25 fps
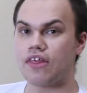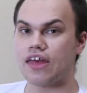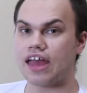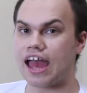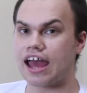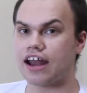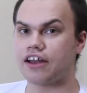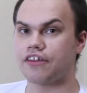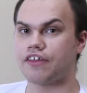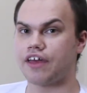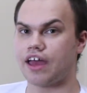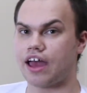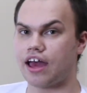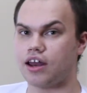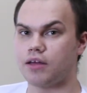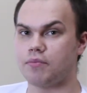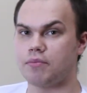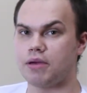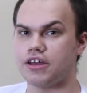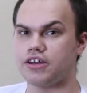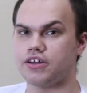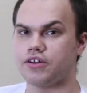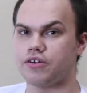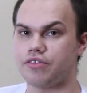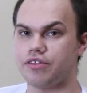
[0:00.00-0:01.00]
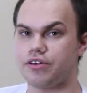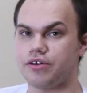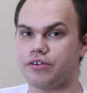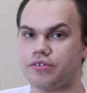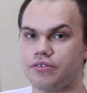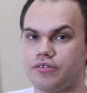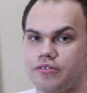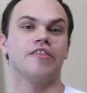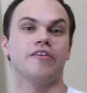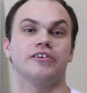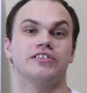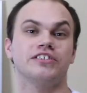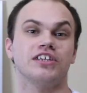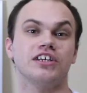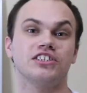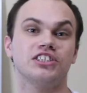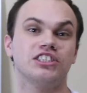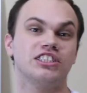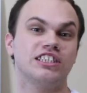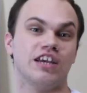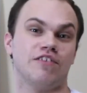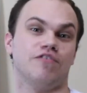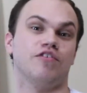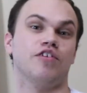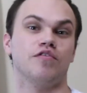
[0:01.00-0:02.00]
they added the jalapeno though. They're such
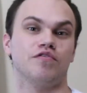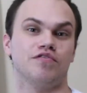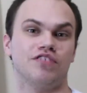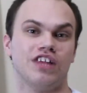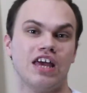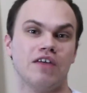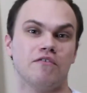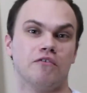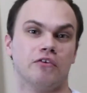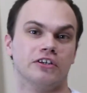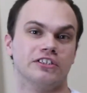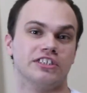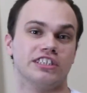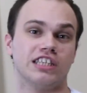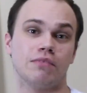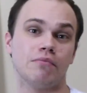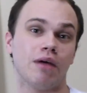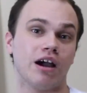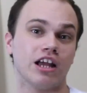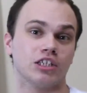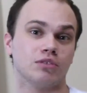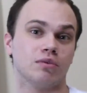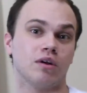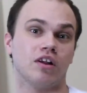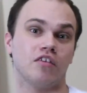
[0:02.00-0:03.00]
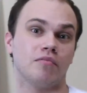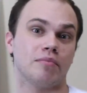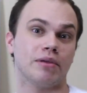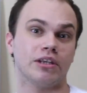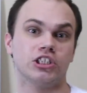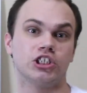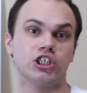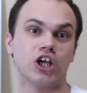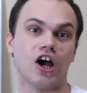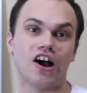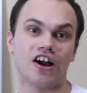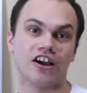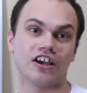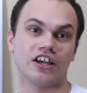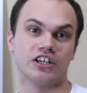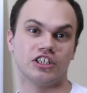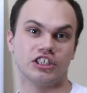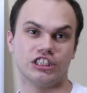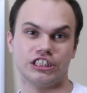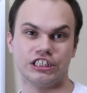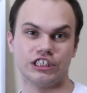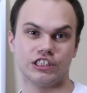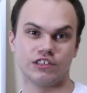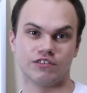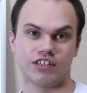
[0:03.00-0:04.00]
different flavors, they might as well have been chalk and
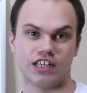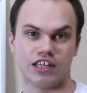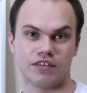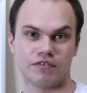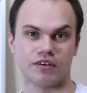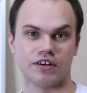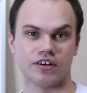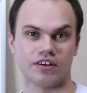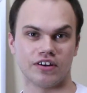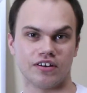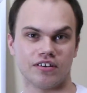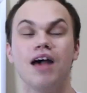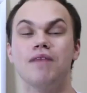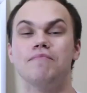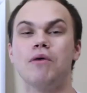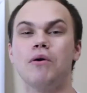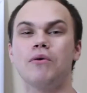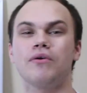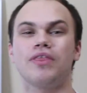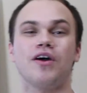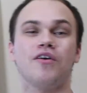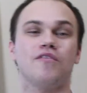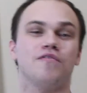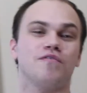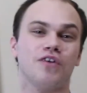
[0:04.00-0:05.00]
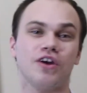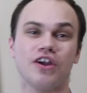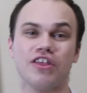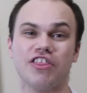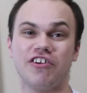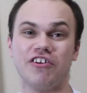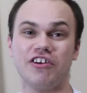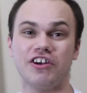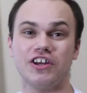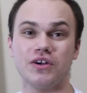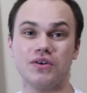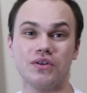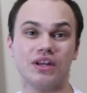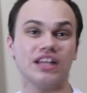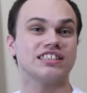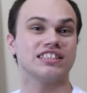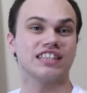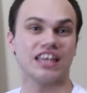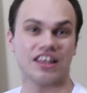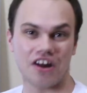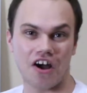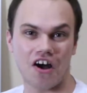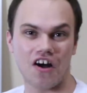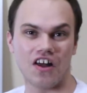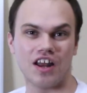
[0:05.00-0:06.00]
cheese flavored. But without further ado, let's
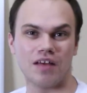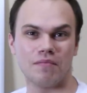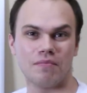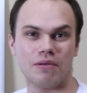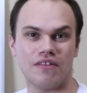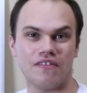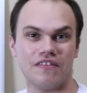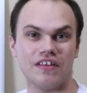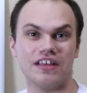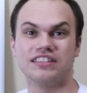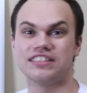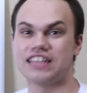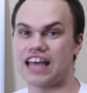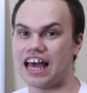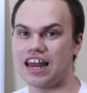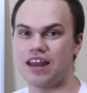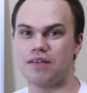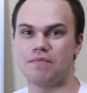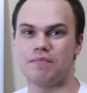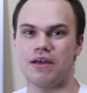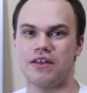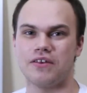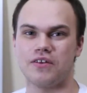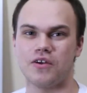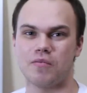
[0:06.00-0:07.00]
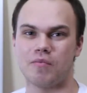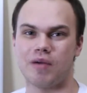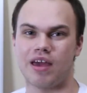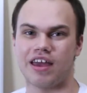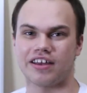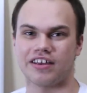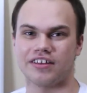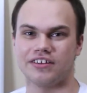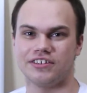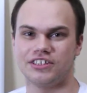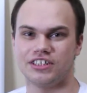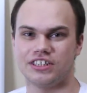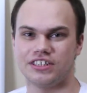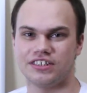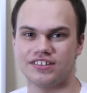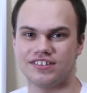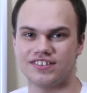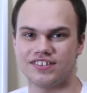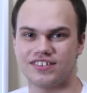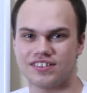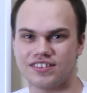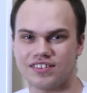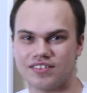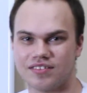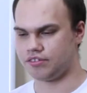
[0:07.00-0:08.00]
get all up in these jalapeno mac and
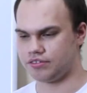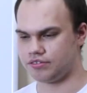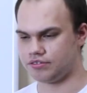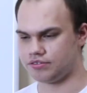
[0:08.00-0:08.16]
cheese.